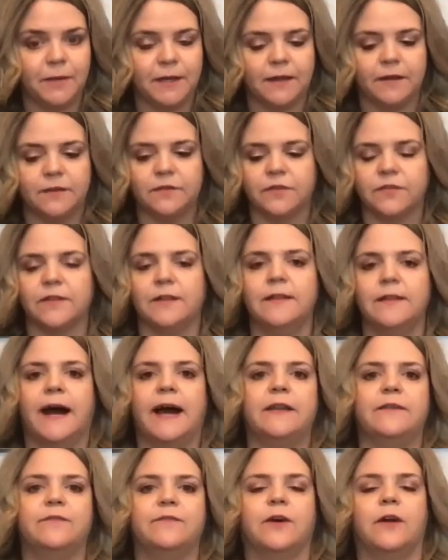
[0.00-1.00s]
because there's a
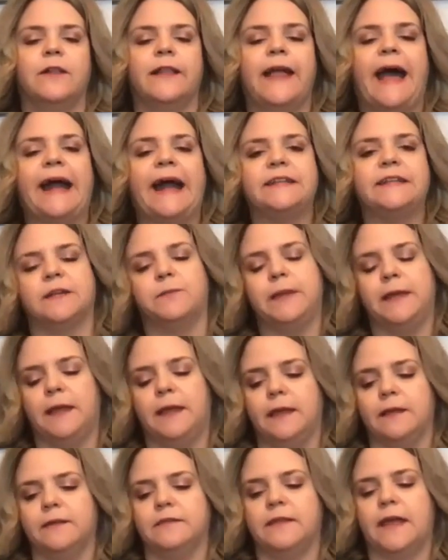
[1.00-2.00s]
lot of galactic
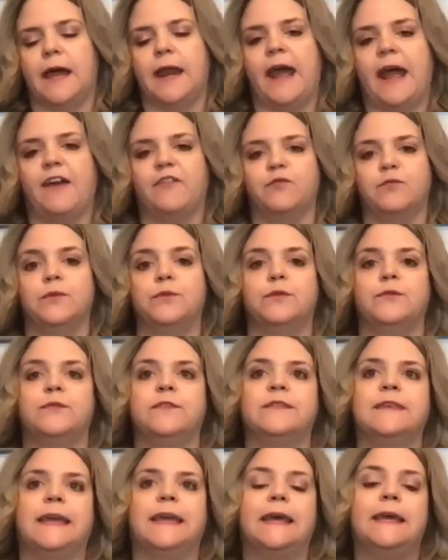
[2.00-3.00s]
beings that have blue
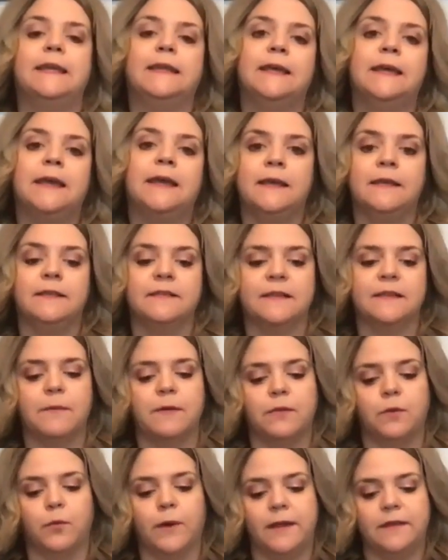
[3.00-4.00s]
skin.
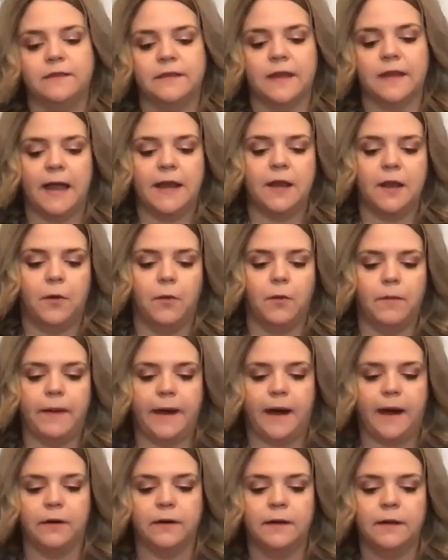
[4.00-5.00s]
Some of the ones I know
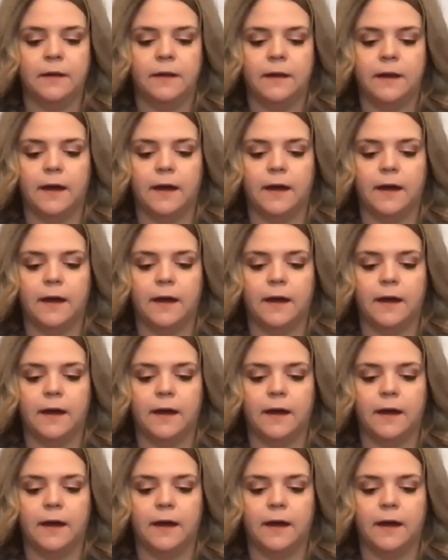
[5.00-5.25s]
about,